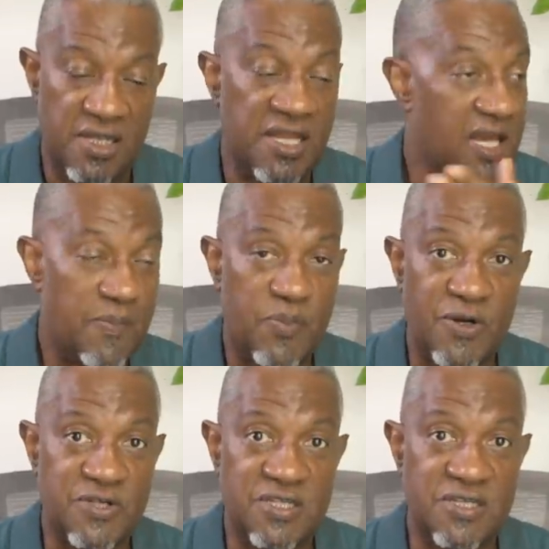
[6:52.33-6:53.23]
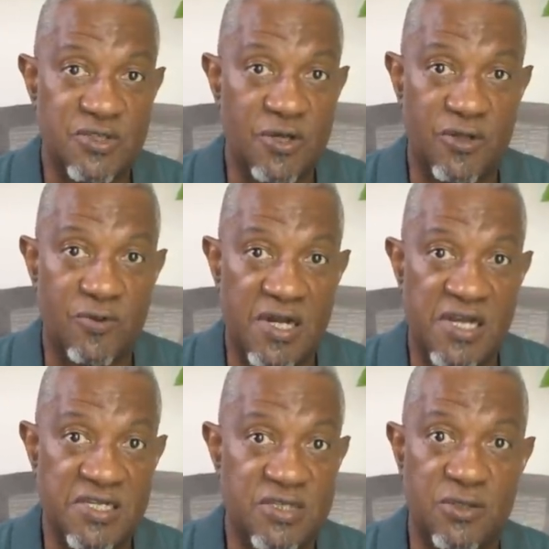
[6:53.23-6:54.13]
That person is
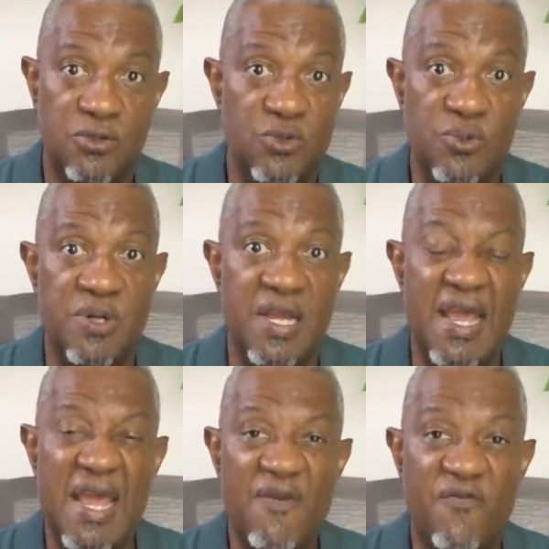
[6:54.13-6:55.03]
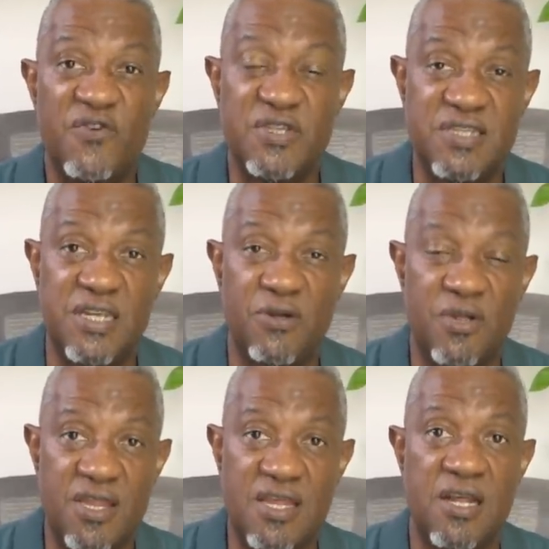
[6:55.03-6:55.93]
authorized to do every
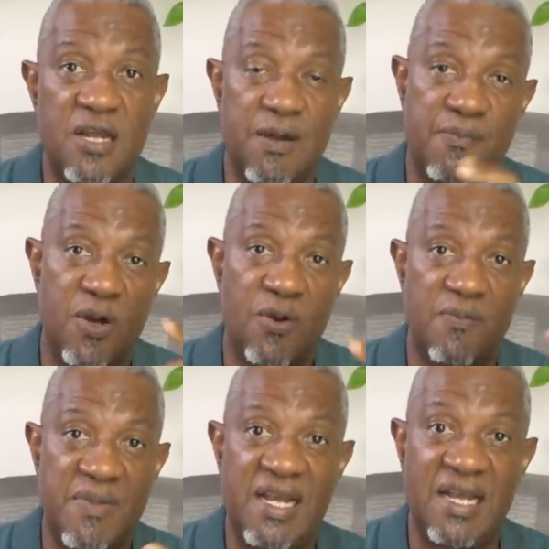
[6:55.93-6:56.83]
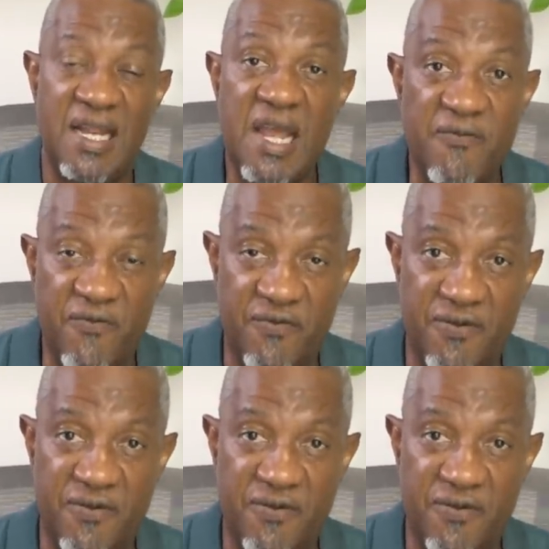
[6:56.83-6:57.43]
single thing about my life.